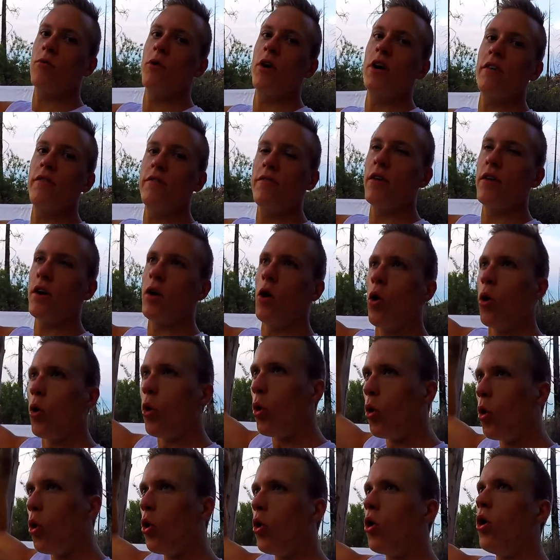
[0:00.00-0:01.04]
rid of the
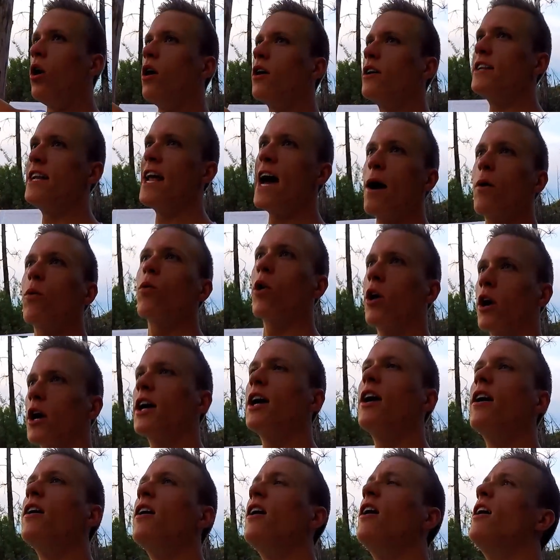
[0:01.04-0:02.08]
whole network